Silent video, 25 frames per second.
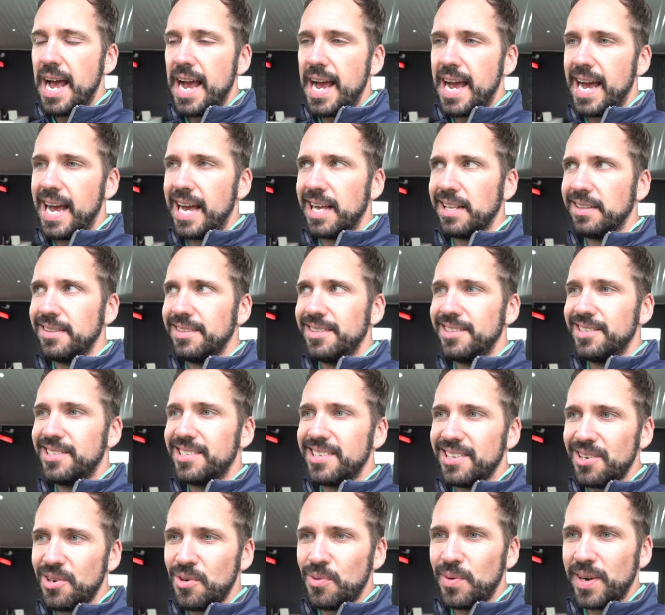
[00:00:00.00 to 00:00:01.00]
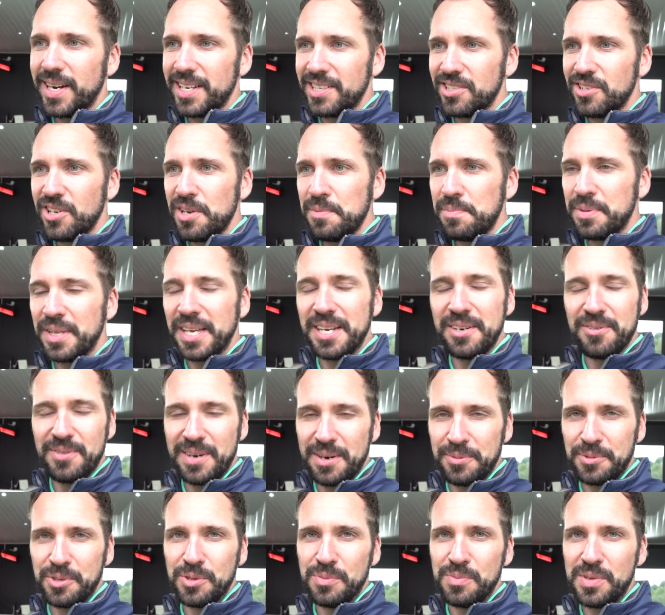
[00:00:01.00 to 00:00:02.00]
And when I started playing
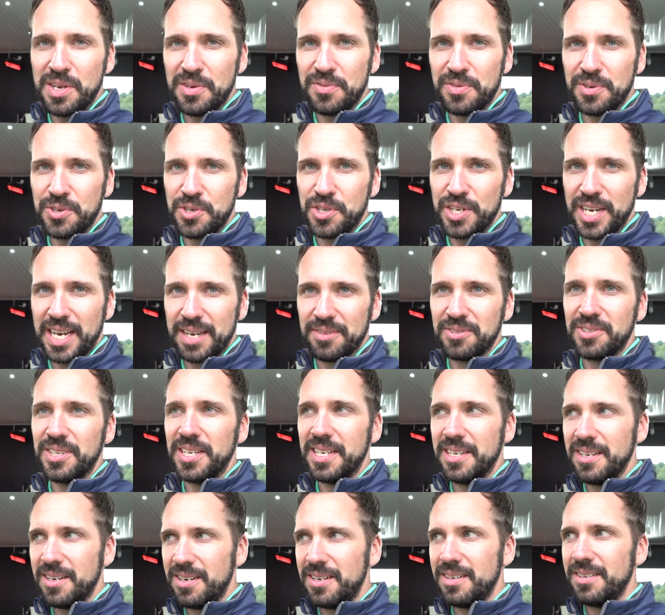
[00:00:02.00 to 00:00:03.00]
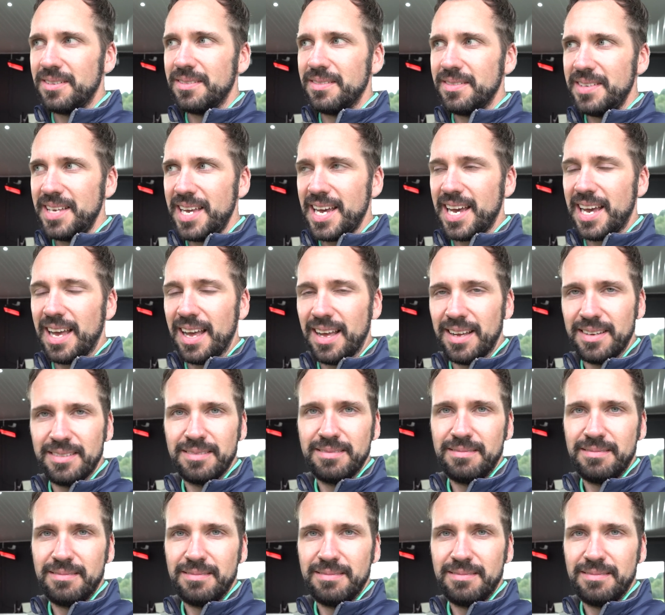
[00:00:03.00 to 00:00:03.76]
around with some different shafts, it got, yeah,